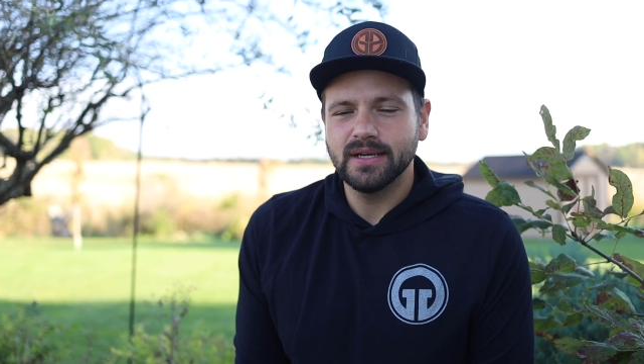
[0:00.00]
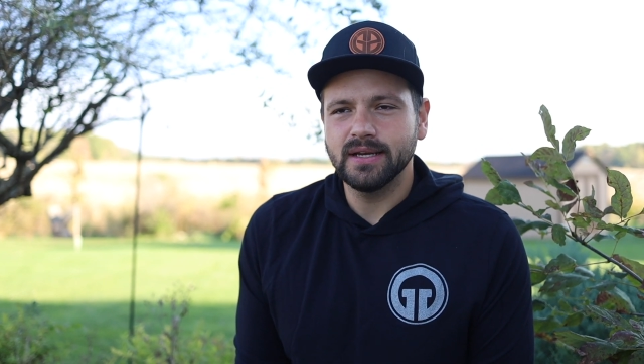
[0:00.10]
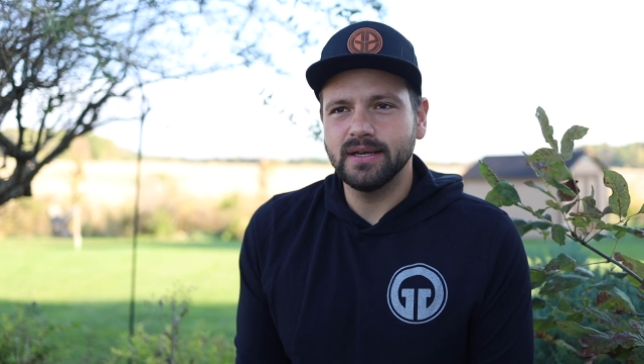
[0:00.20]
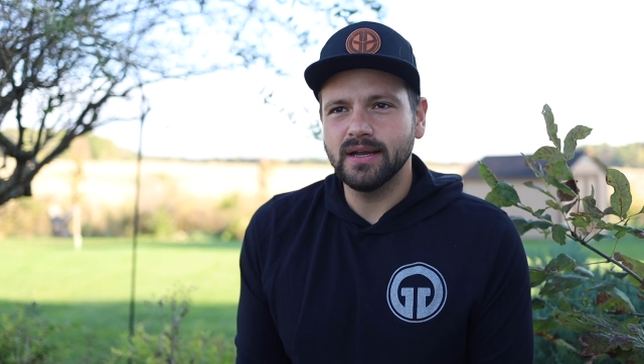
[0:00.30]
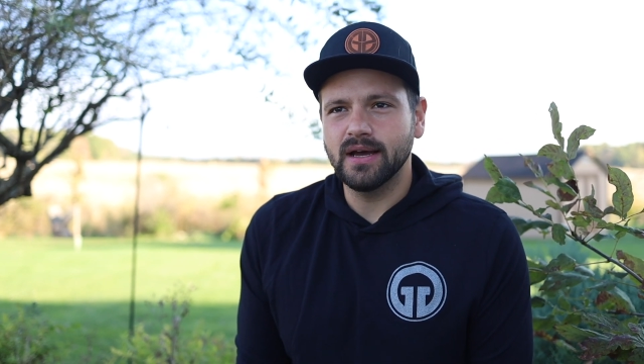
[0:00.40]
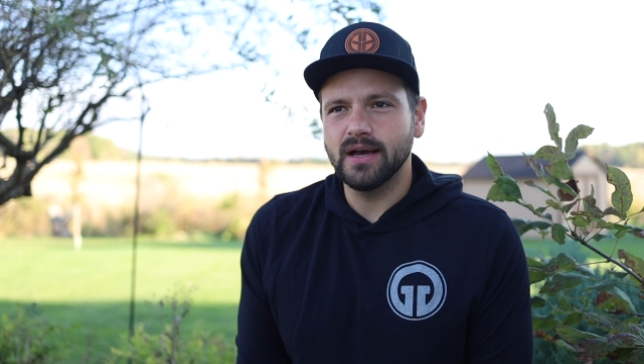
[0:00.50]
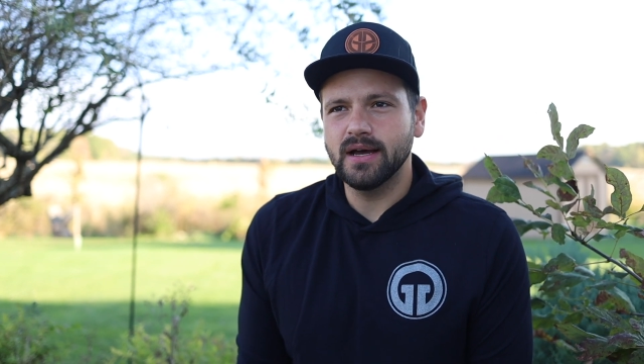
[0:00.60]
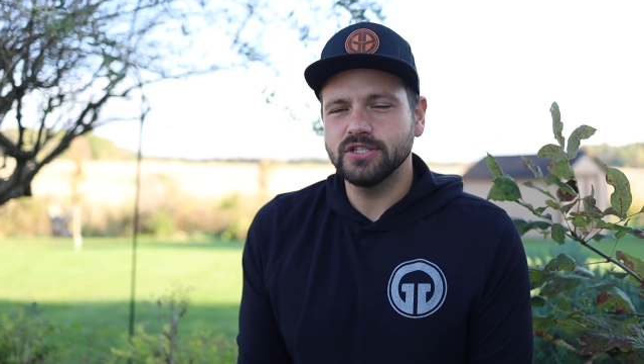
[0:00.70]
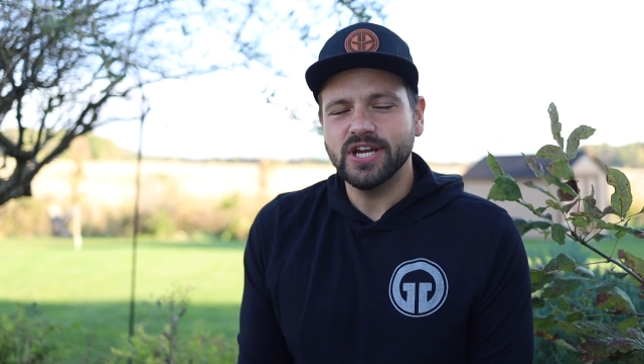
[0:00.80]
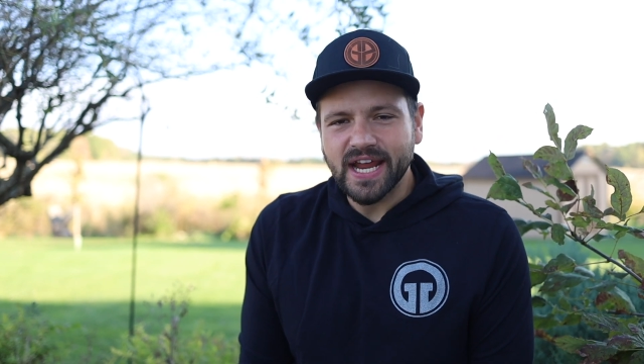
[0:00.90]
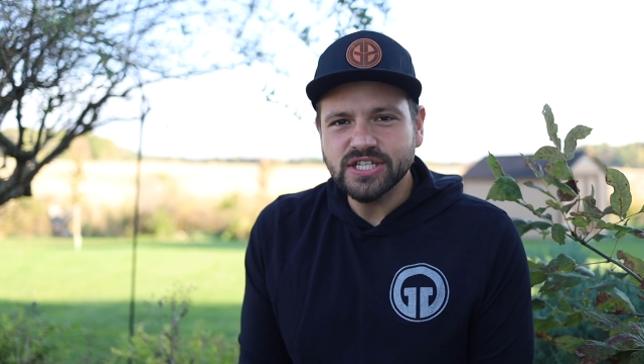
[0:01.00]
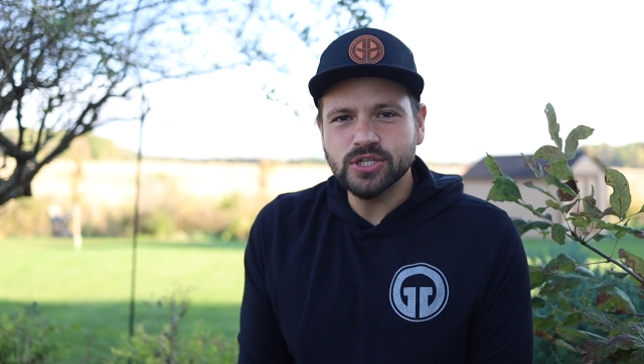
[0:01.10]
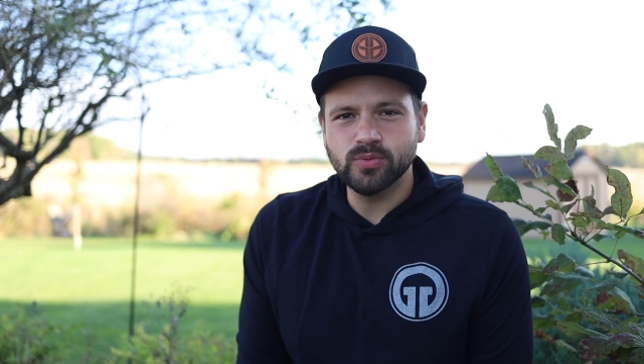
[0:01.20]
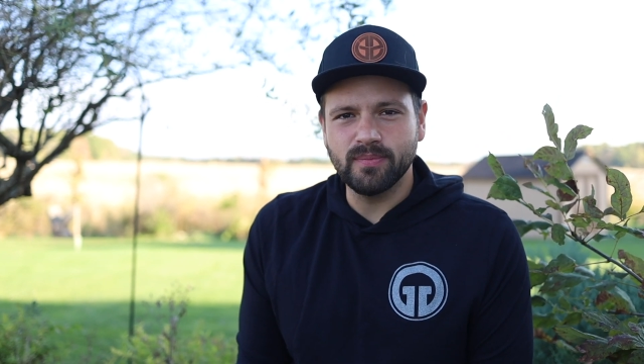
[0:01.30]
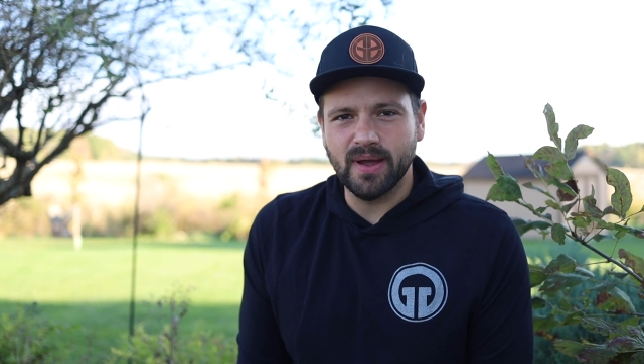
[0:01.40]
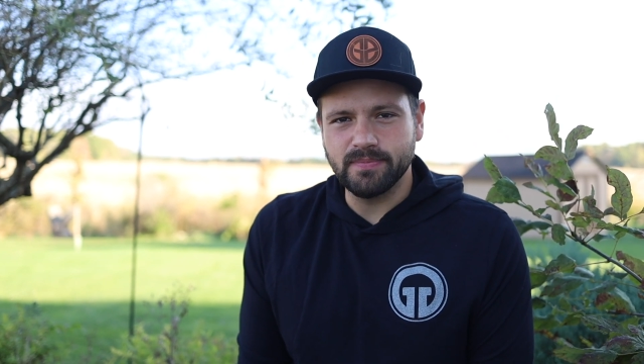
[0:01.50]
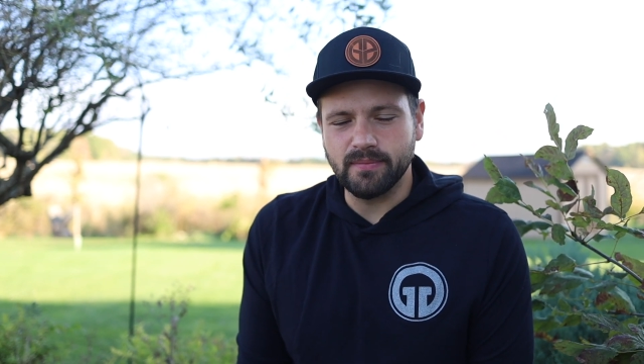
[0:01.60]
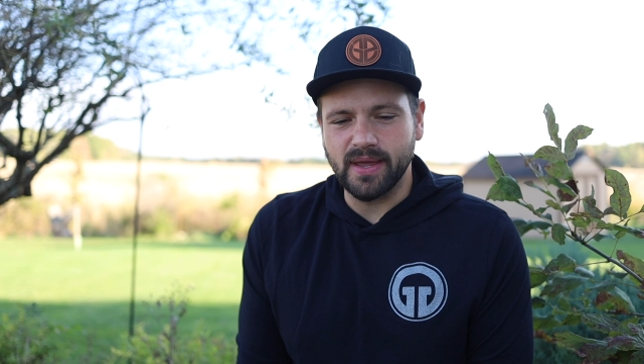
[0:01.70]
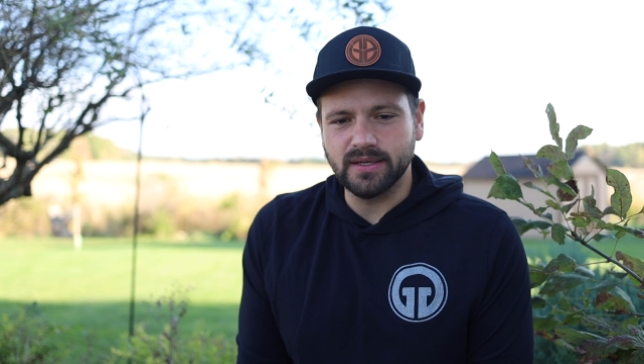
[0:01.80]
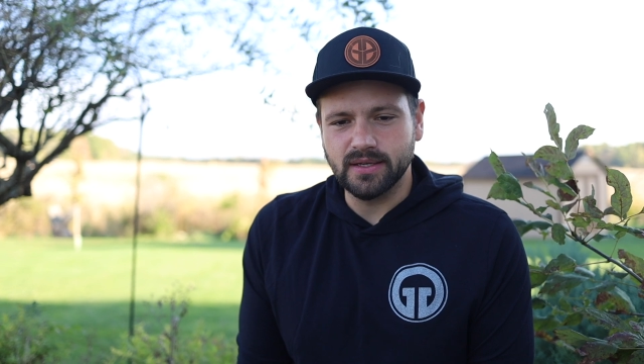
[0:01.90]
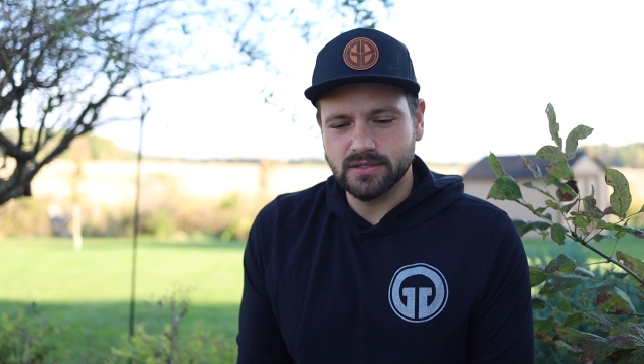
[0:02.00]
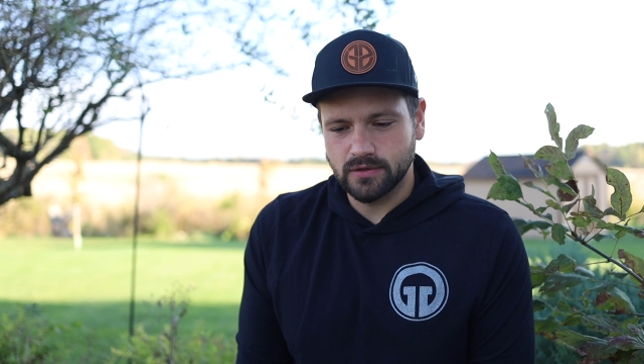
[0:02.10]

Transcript: and changes we might be making.